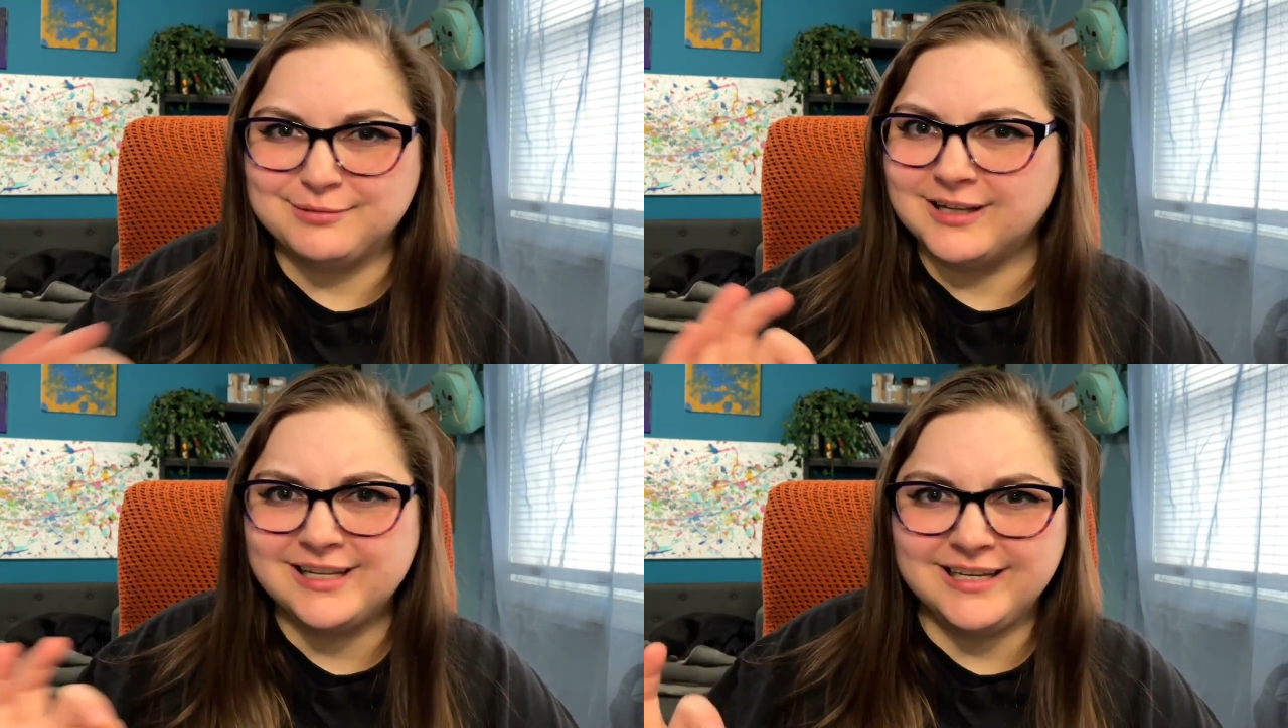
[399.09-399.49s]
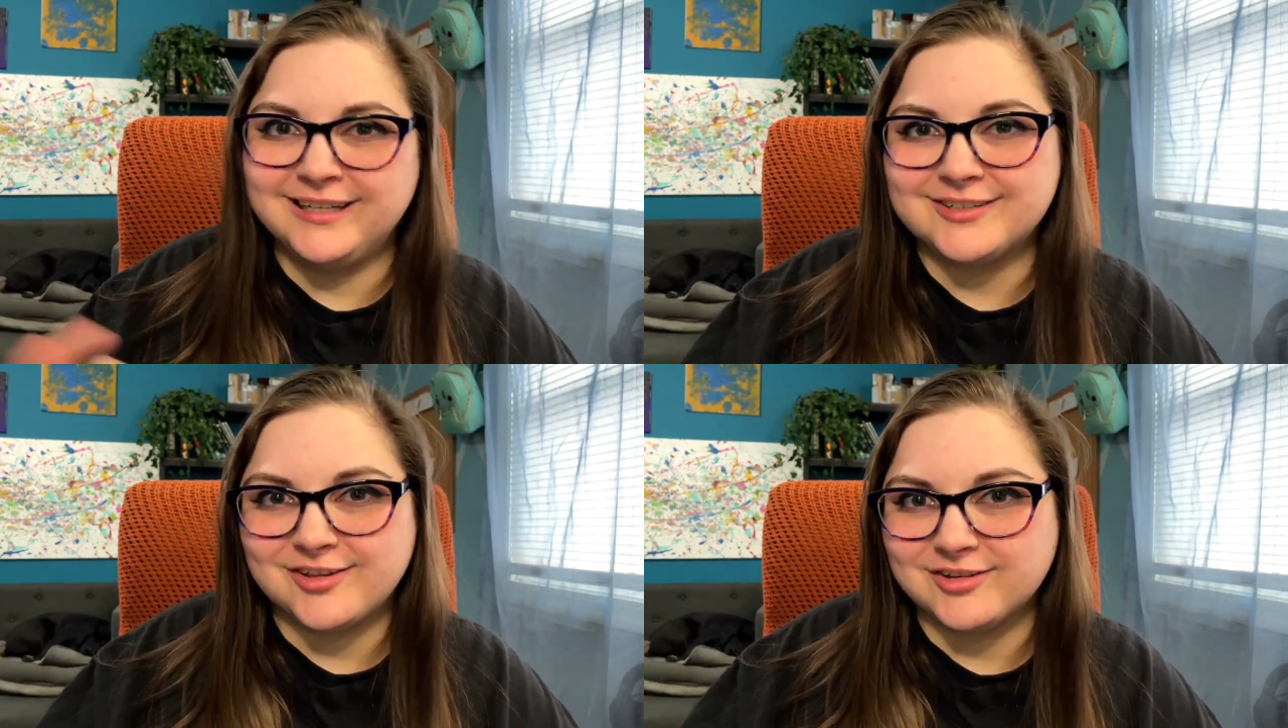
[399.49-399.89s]
plucking
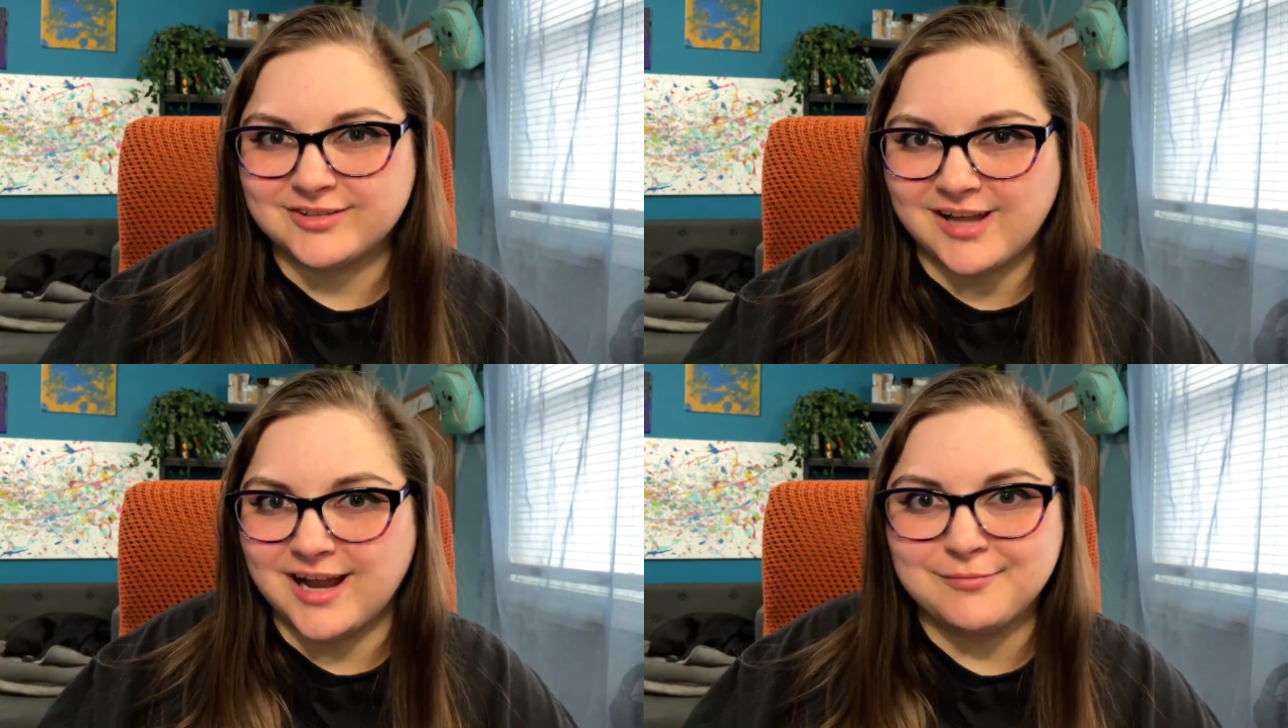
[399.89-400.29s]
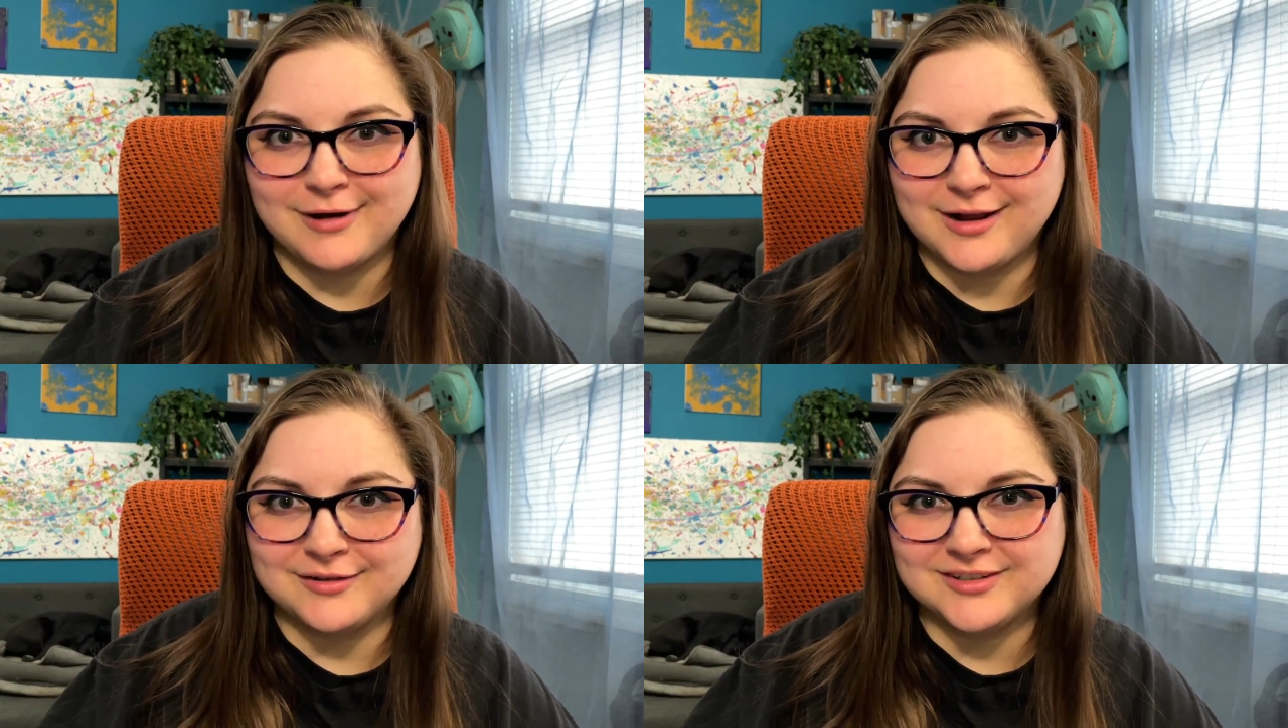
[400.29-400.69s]
each other's
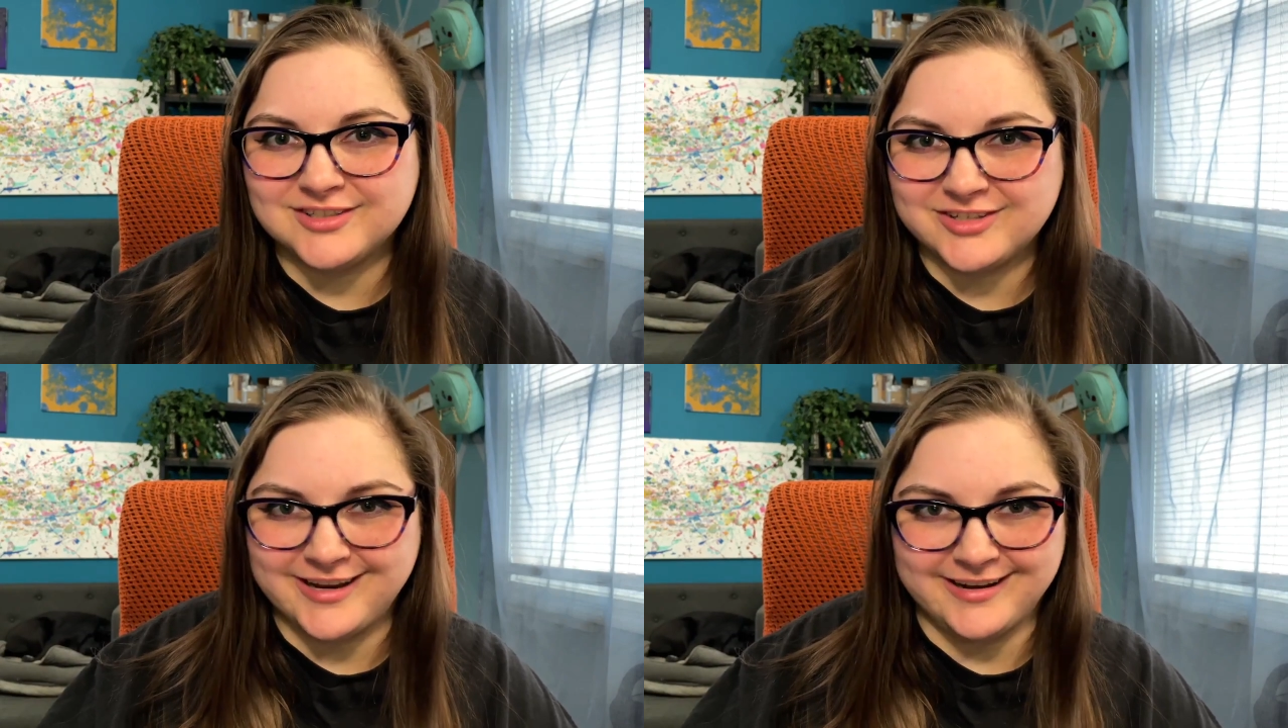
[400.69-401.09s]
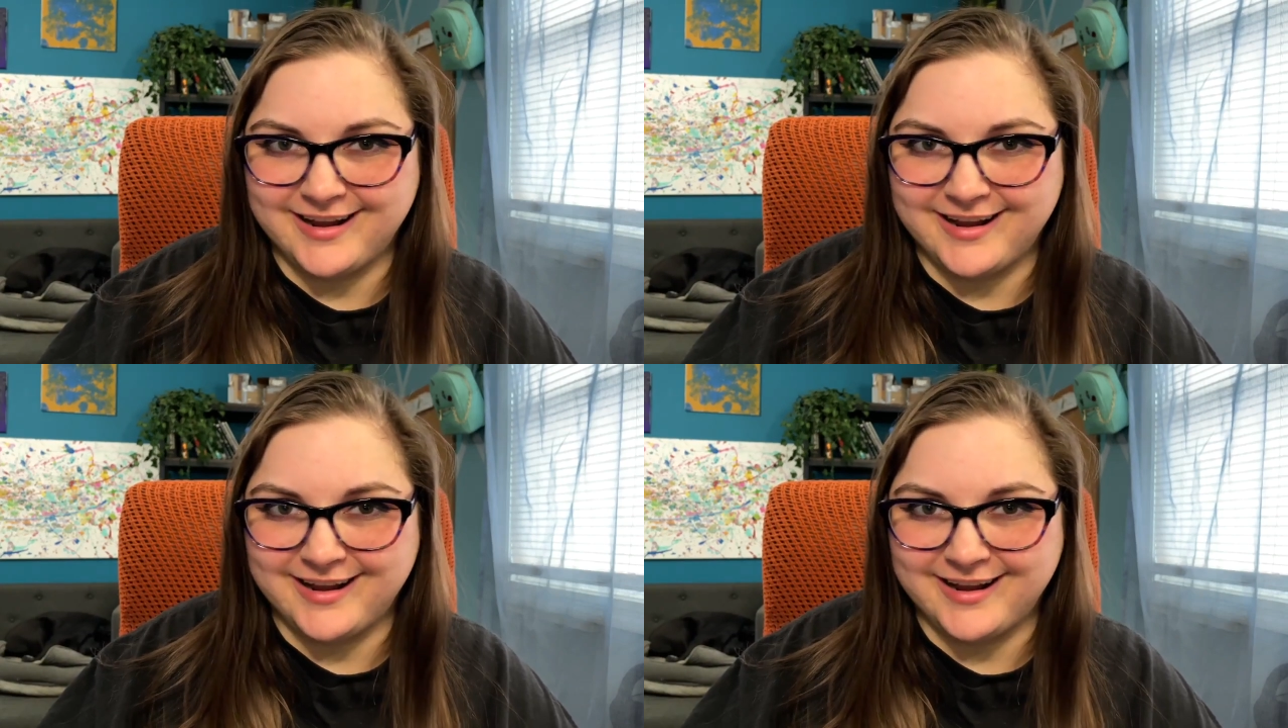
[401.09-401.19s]
eyebrows and chin